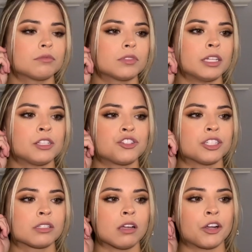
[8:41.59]
It's
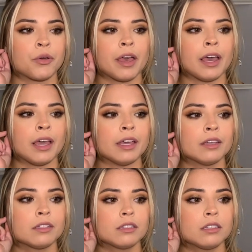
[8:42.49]
just not okay.
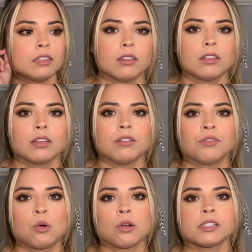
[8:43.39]
Of
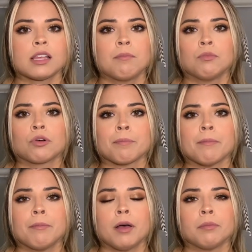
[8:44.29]
course, I'm more
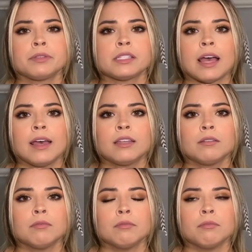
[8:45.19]
upset
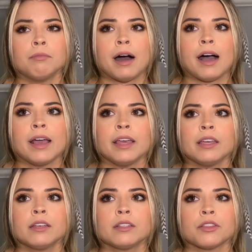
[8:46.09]
by
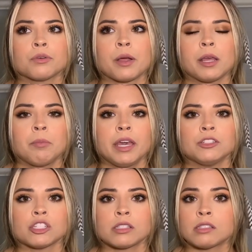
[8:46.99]
the Reddit page
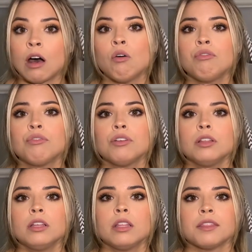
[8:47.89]
itself
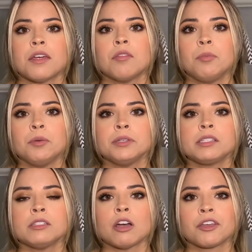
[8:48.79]
than the
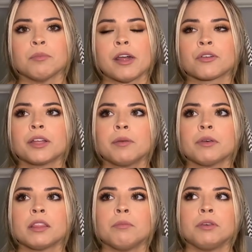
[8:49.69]
BBC documentary,
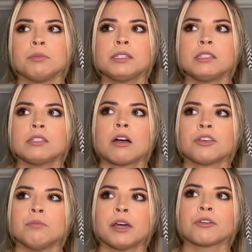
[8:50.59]
but the BBC
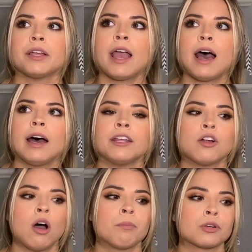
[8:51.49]
documentary had an
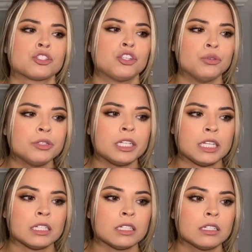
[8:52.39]

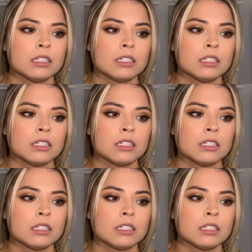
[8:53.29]
opportunity